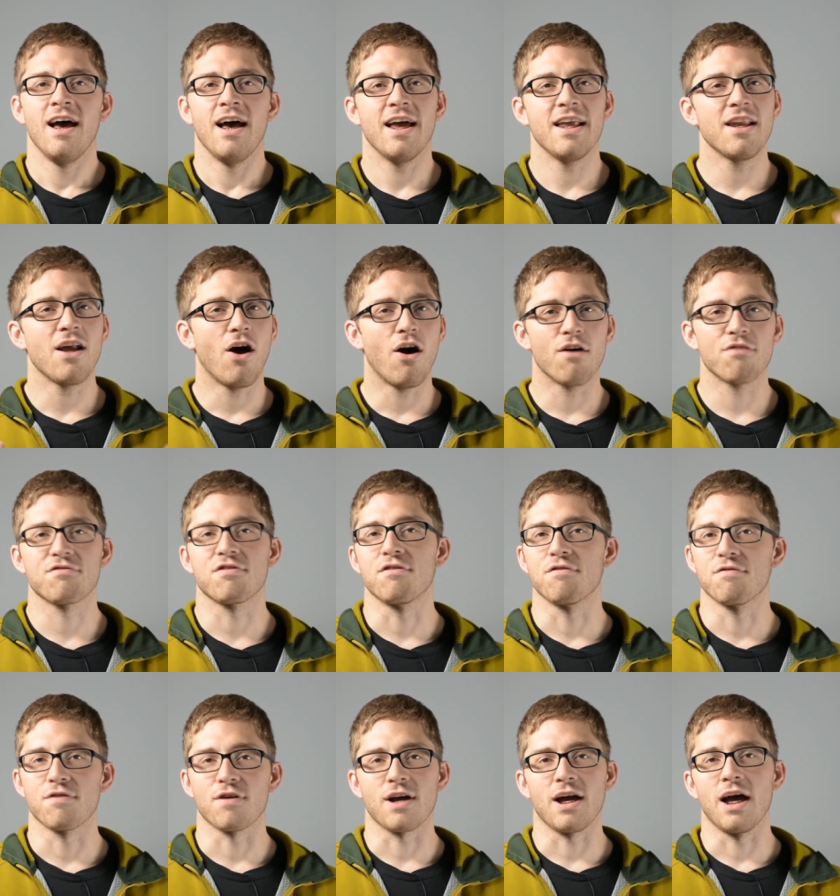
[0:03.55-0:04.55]
an
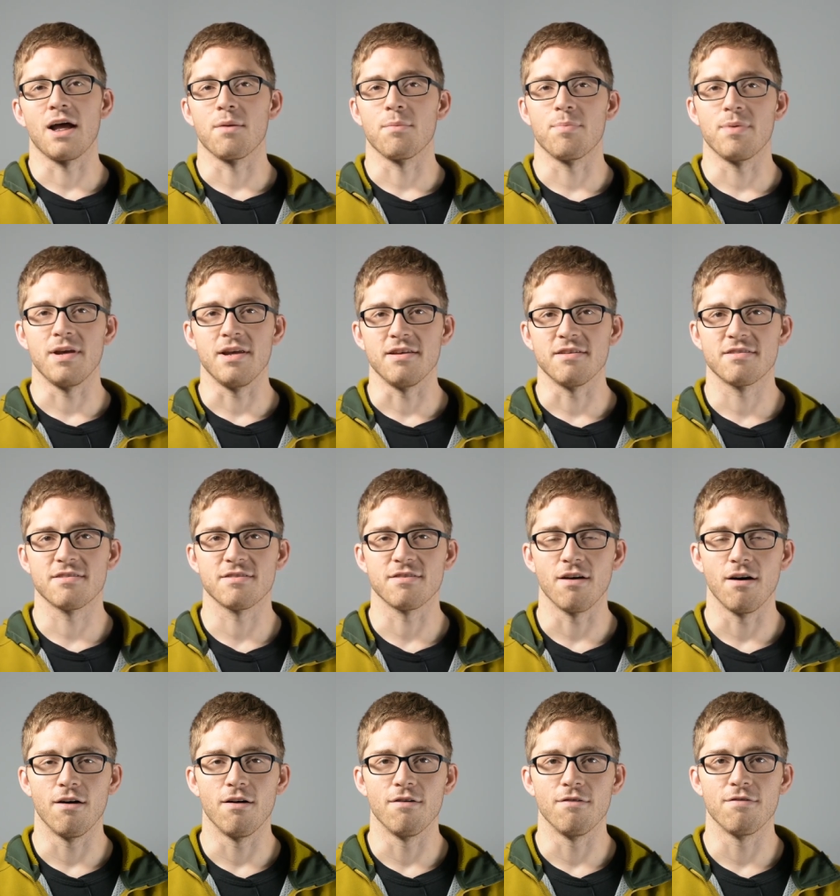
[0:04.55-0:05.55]
often forgotten piece
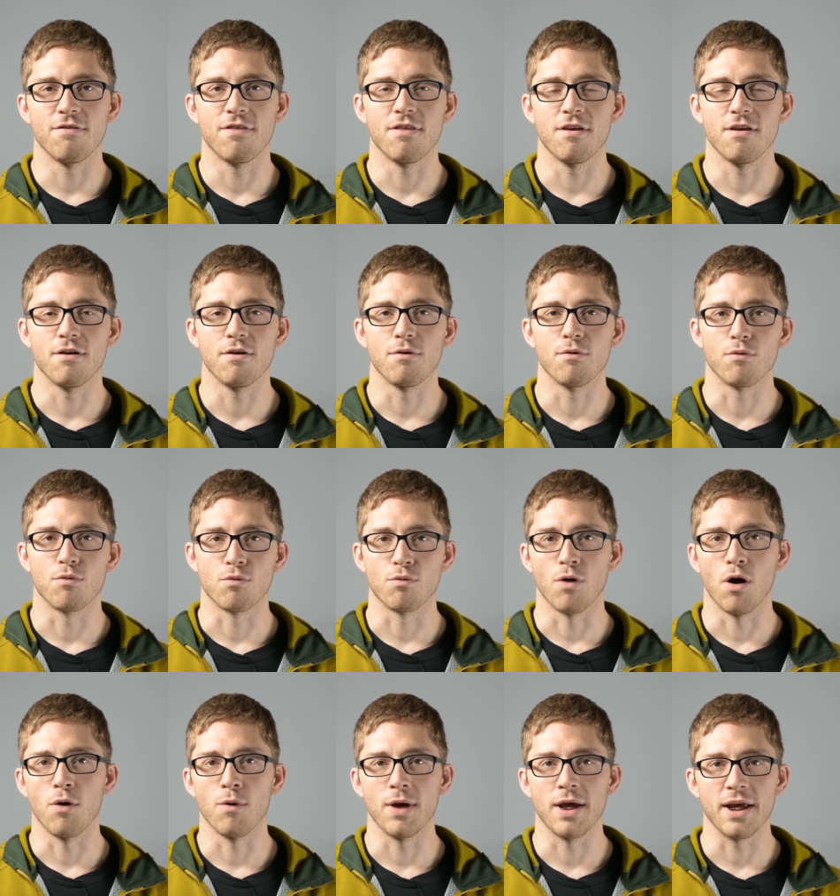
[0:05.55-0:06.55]
of the
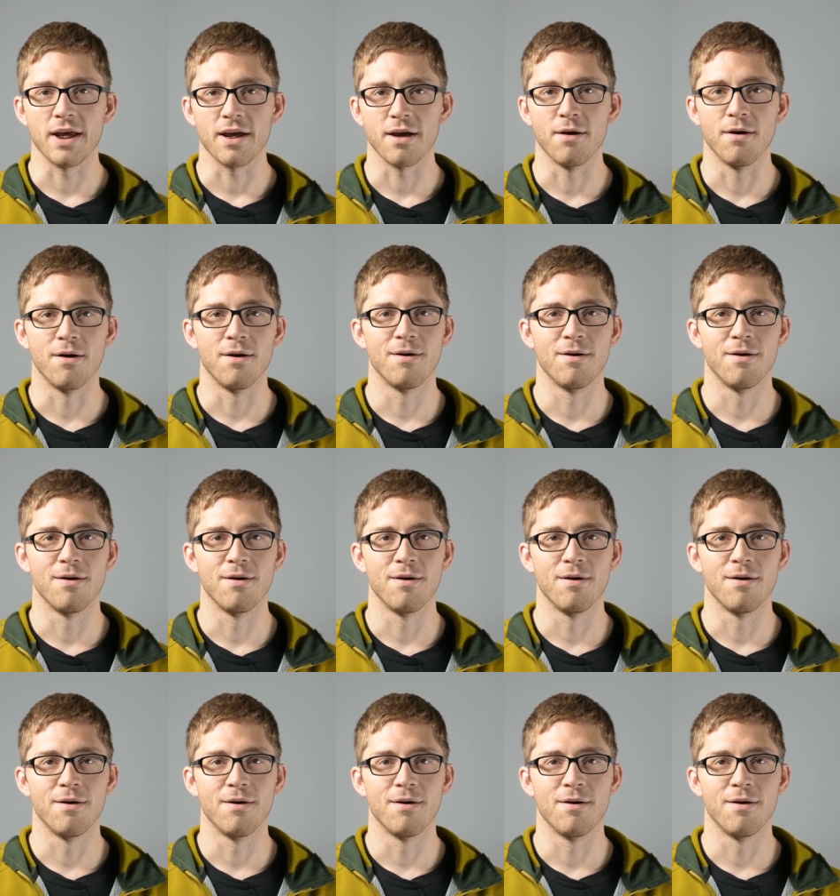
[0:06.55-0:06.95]
rowing